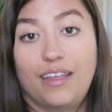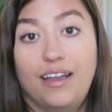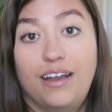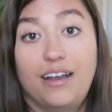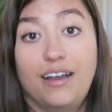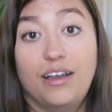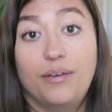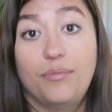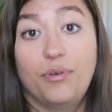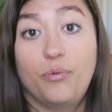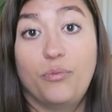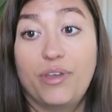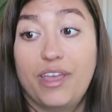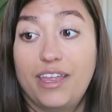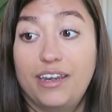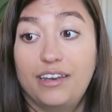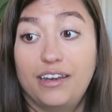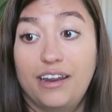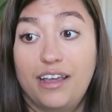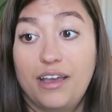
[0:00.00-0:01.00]
Um, we
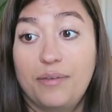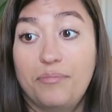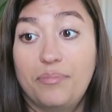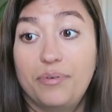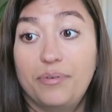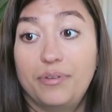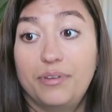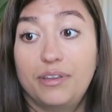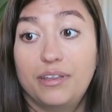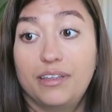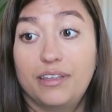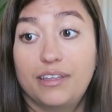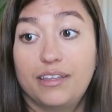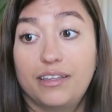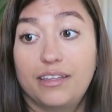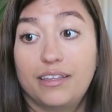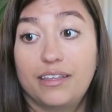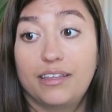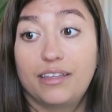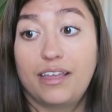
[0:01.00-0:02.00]
ended up
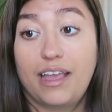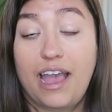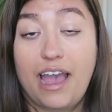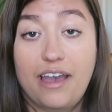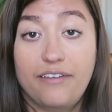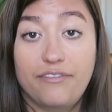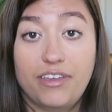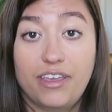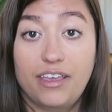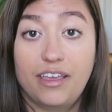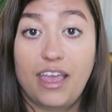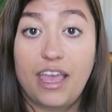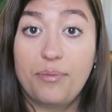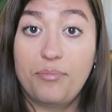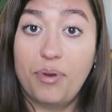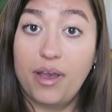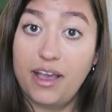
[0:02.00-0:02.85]
having a